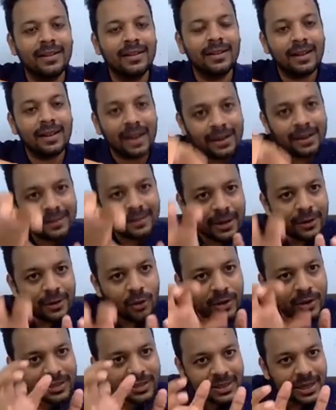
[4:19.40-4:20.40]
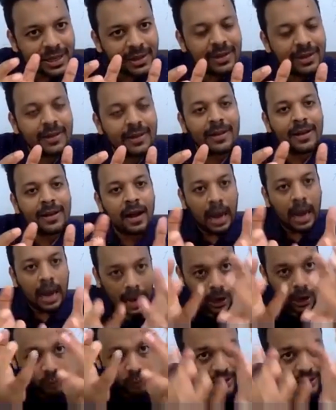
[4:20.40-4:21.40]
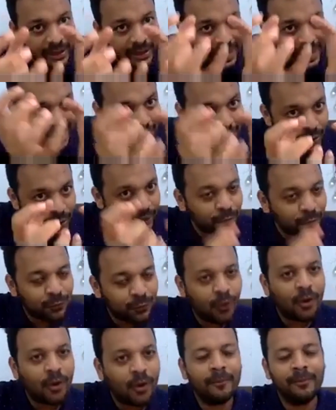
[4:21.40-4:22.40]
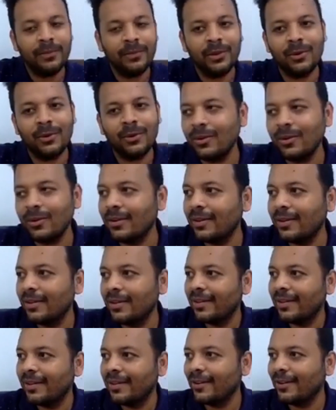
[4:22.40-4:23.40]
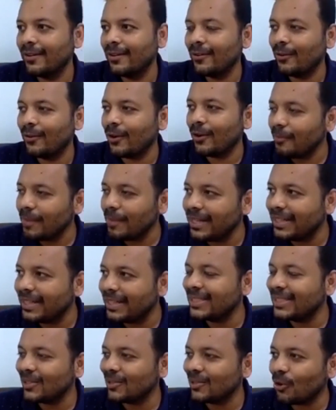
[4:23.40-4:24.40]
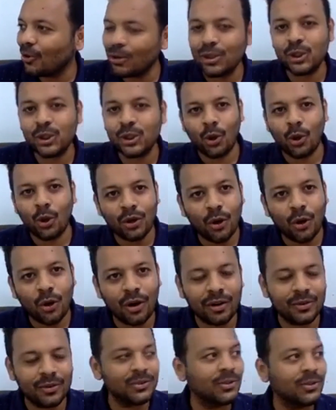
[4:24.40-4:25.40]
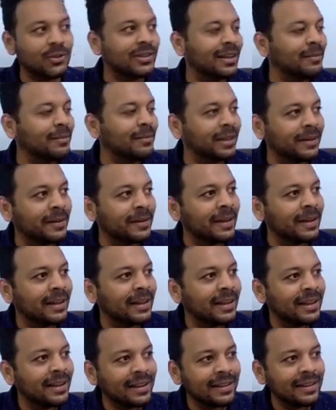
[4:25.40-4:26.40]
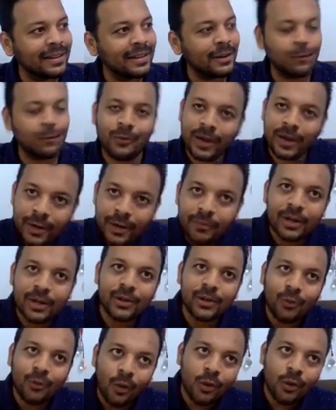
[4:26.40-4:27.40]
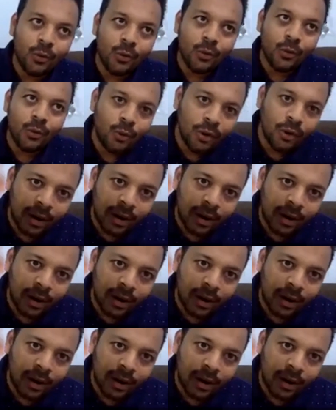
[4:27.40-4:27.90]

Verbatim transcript: and try to understand how did it actually form, you know. One of my teachers, Doctor Shorkar, used to tell me that whenever you want to go